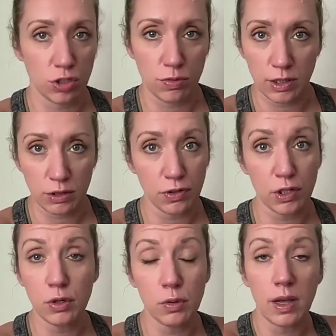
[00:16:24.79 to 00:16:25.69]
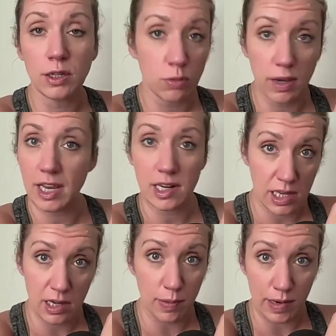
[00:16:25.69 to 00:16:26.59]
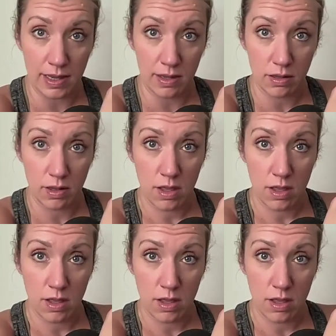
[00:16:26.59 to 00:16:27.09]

too much for you, it's okay to take a break.